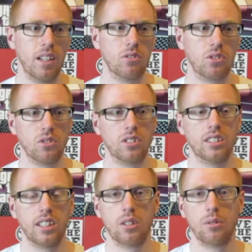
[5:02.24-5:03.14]
it was good to
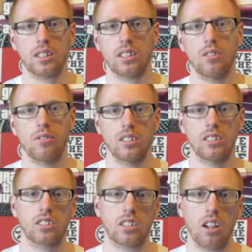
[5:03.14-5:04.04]
see Quicksilver
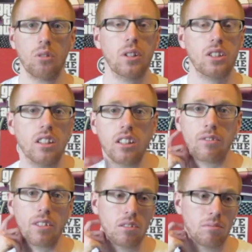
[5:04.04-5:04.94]
and Scarlet Witch in the
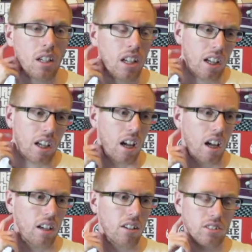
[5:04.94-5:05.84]
film.
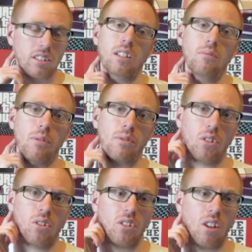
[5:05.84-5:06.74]
Uh, not seen them
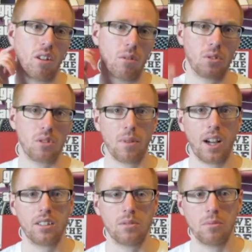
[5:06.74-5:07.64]
before, don't know much
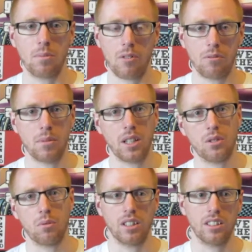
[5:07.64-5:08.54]
about them apart from being
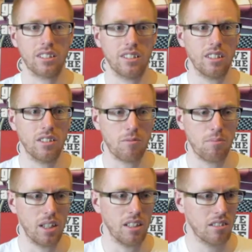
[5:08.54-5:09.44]
twins and that they've
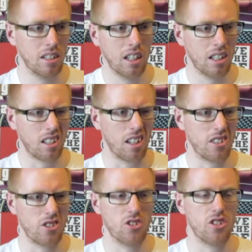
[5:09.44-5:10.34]
been kind
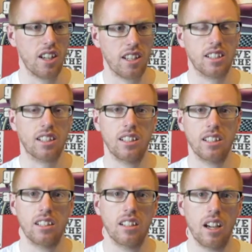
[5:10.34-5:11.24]
of
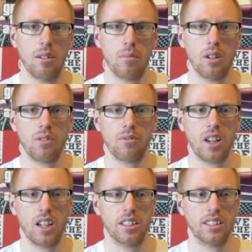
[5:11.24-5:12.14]
genetically uh,
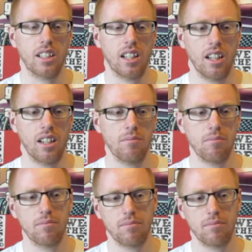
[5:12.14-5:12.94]
modified um,